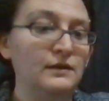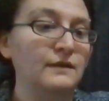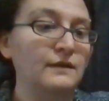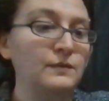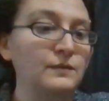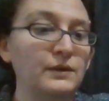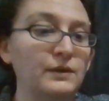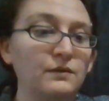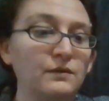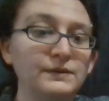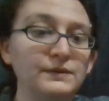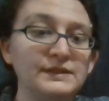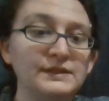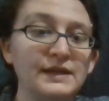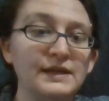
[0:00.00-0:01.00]
And then we are going
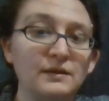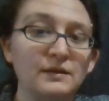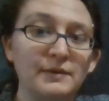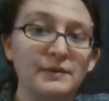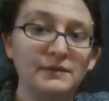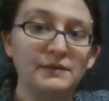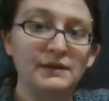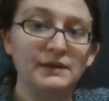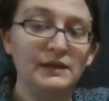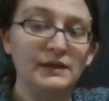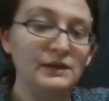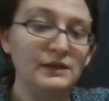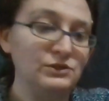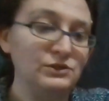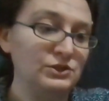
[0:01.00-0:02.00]
to take about 1
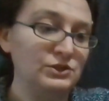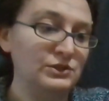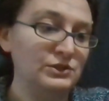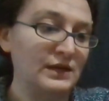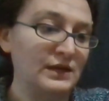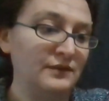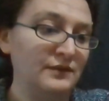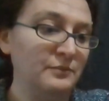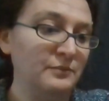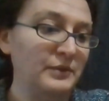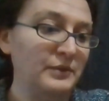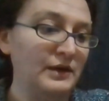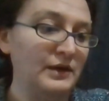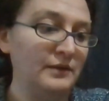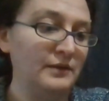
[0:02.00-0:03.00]
inch at the
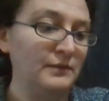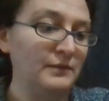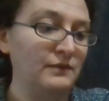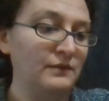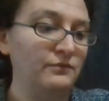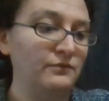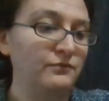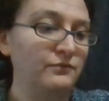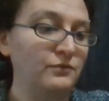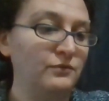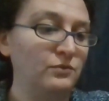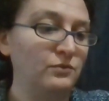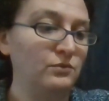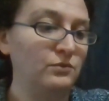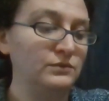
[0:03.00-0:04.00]
bottom and
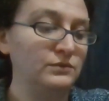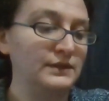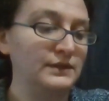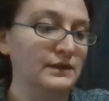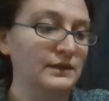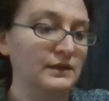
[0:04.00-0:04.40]
fold